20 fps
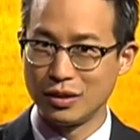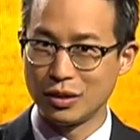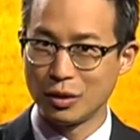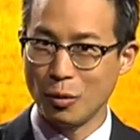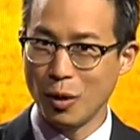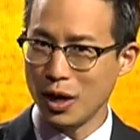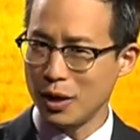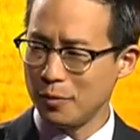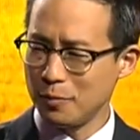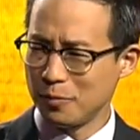
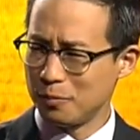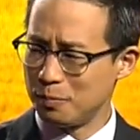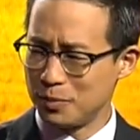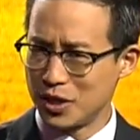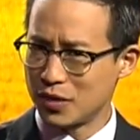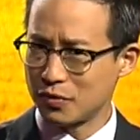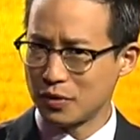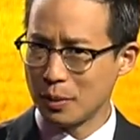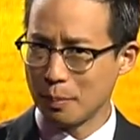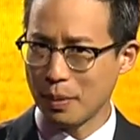quite a
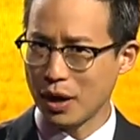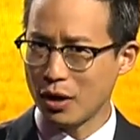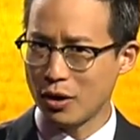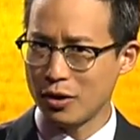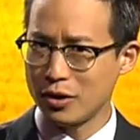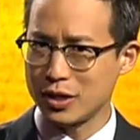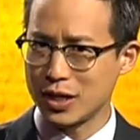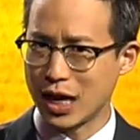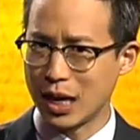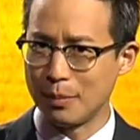different
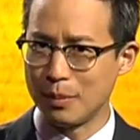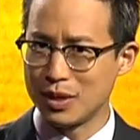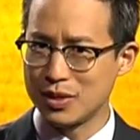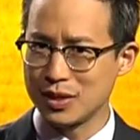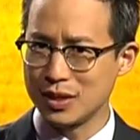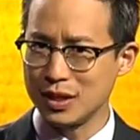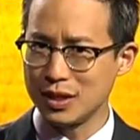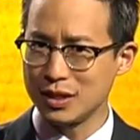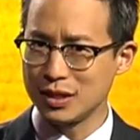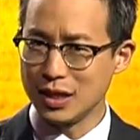paradigm,
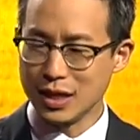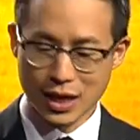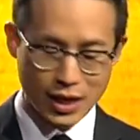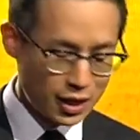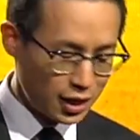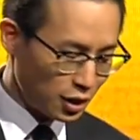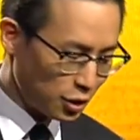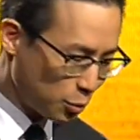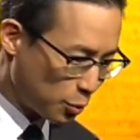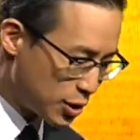isn't it? In
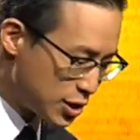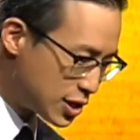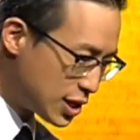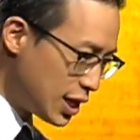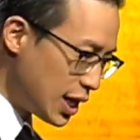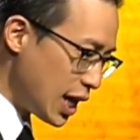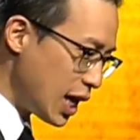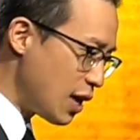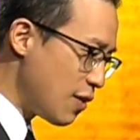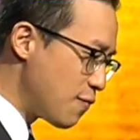other words,
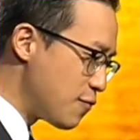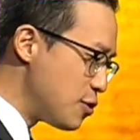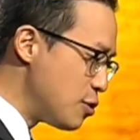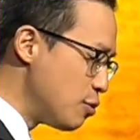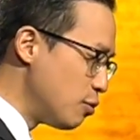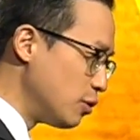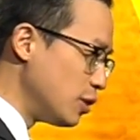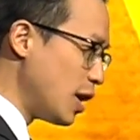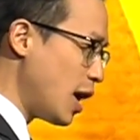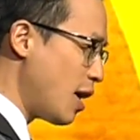if
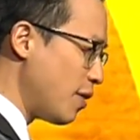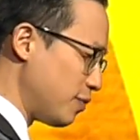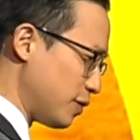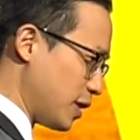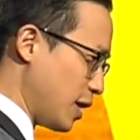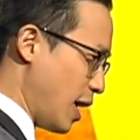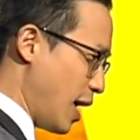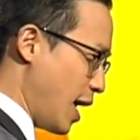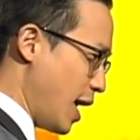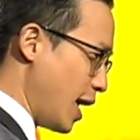you love
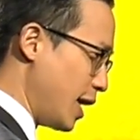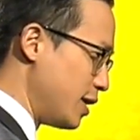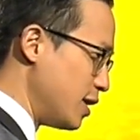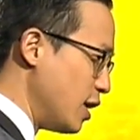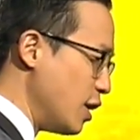God,